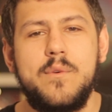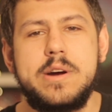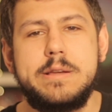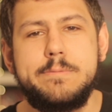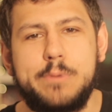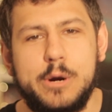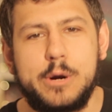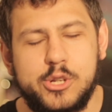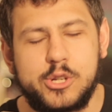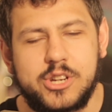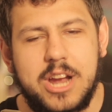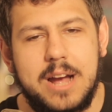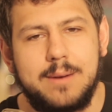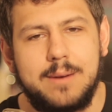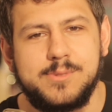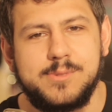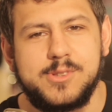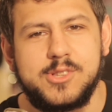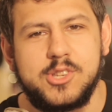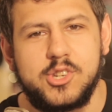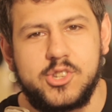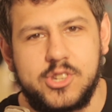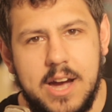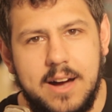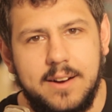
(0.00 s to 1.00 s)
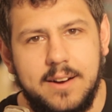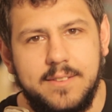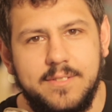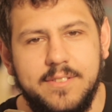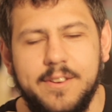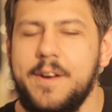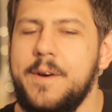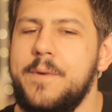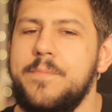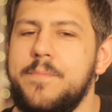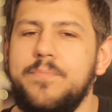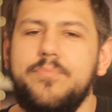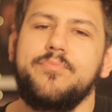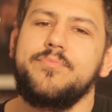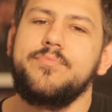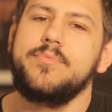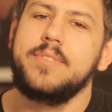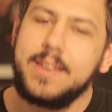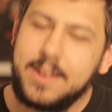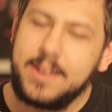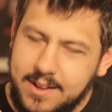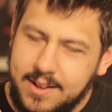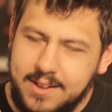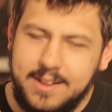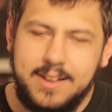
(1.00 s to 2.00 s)
push comes to shove,
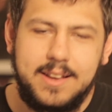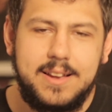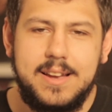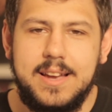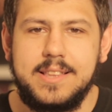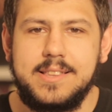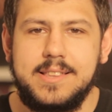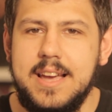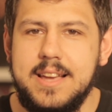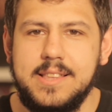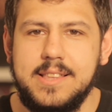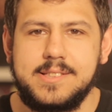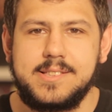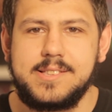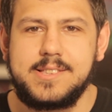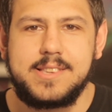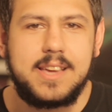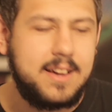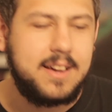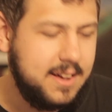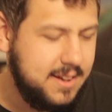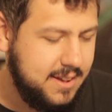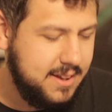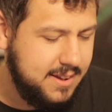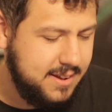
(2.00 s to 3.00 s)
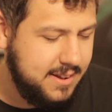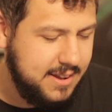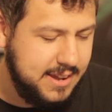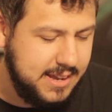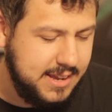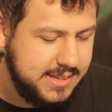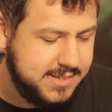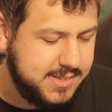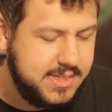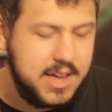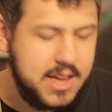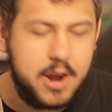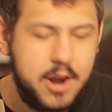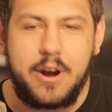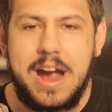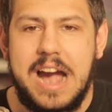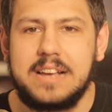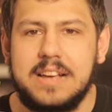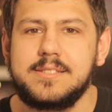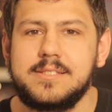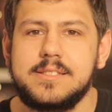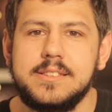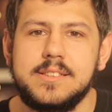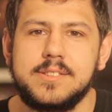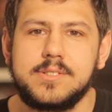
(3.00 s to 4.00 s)
it's their
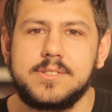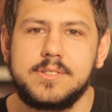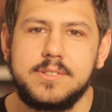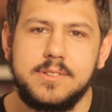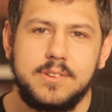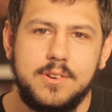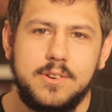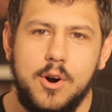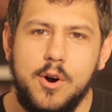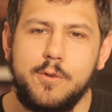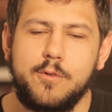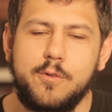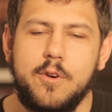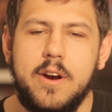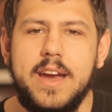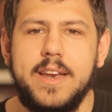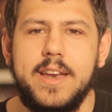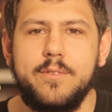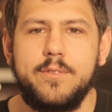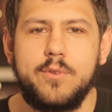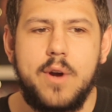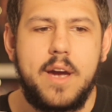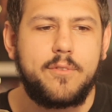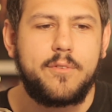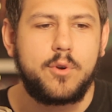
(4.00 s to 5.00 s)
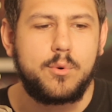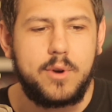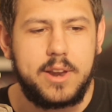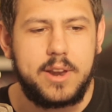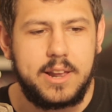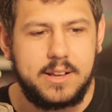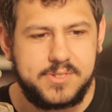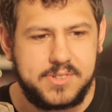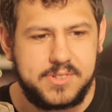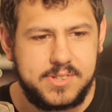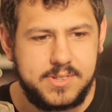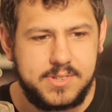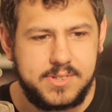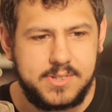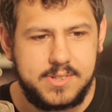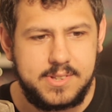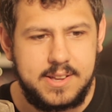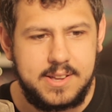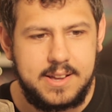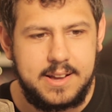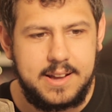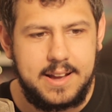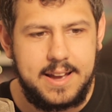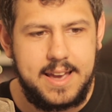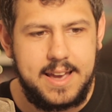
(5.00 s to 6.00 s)
asses over everyone else's.
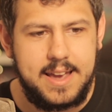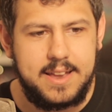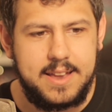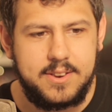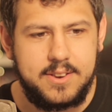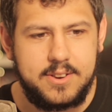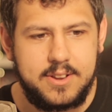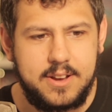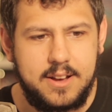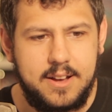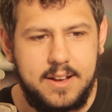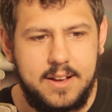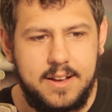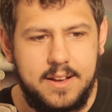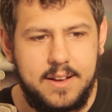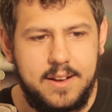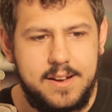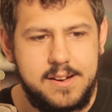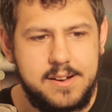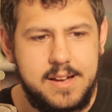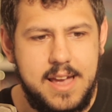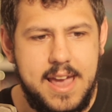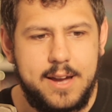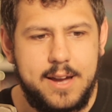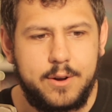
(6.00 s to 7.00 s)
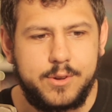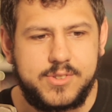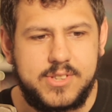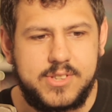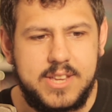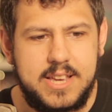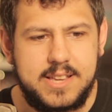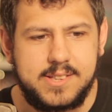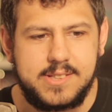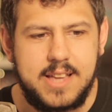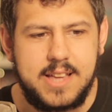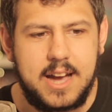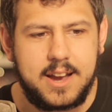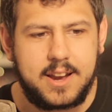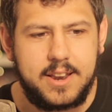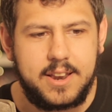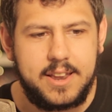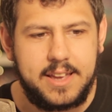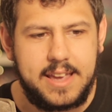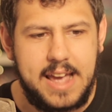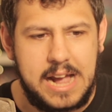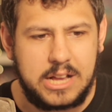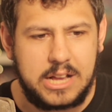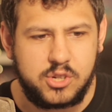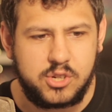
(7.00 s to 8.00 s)
And AOC is not going
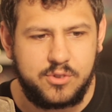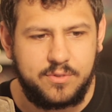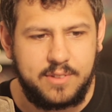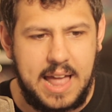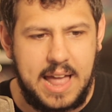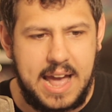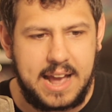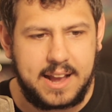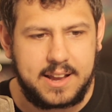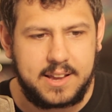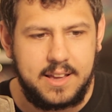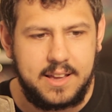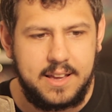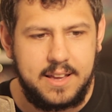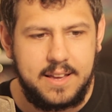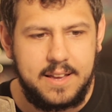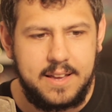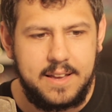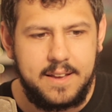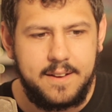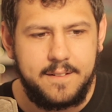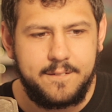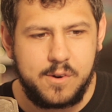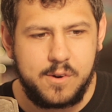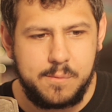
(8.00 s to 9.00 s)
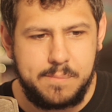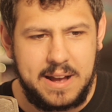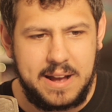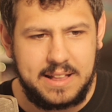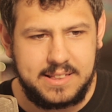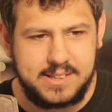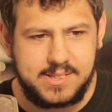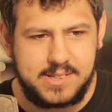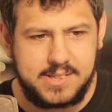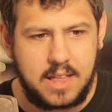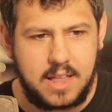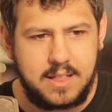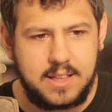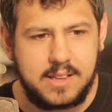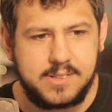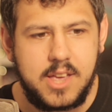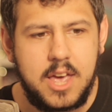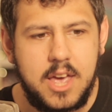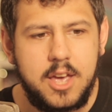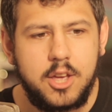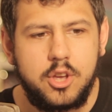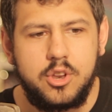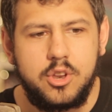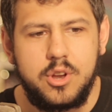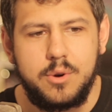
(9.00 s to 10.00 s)
to catch flack for Palestinians.
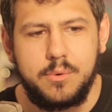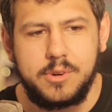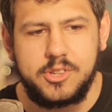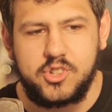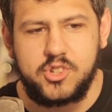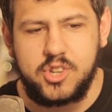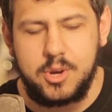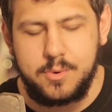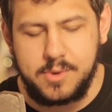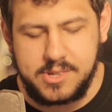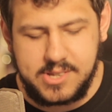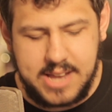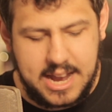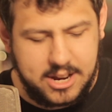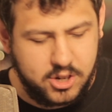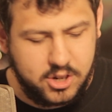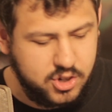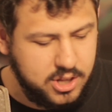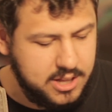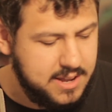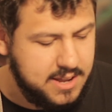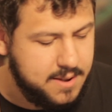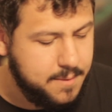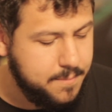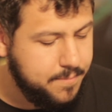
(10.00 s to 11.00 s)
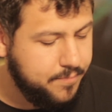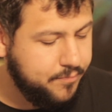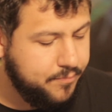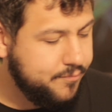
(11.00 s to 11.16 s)
You know, when she was actually